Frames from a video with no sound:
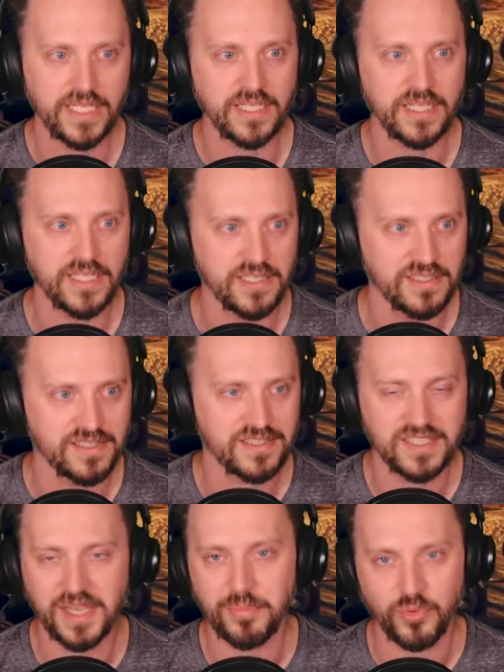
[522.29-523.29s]
it. It is
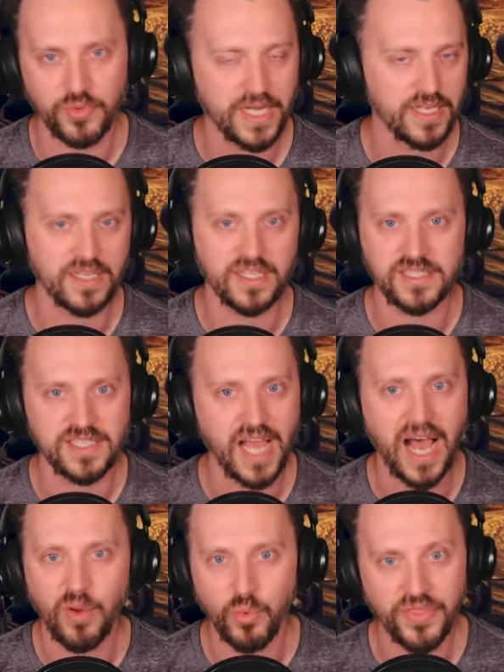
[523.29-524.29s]
separated. It's
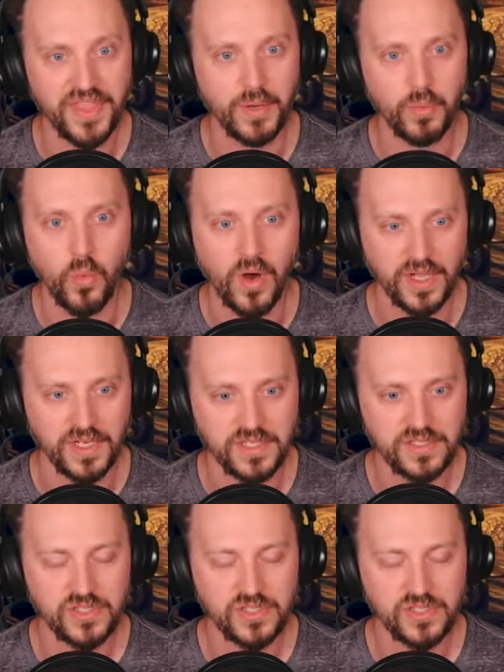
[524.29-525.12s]
not what they want.